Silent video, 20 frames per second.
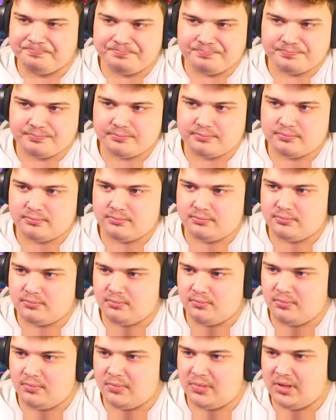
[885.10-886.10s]

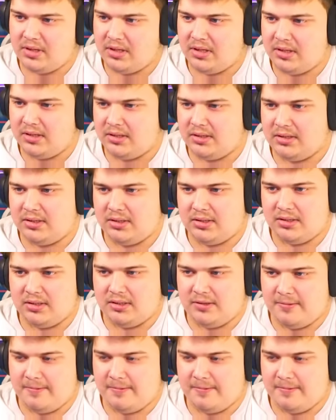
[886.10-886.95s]
No one is speaking in this clip.